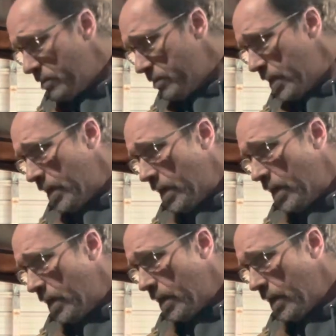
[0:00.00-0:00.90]
but
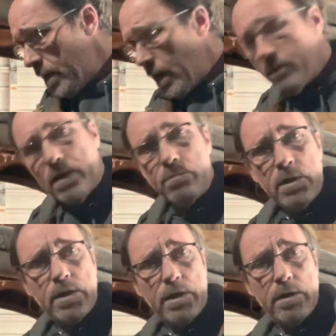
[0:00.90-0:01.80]
I've come to
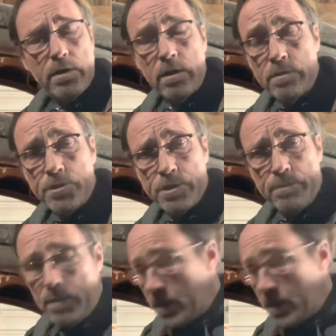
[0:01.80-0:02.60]
the conclusion,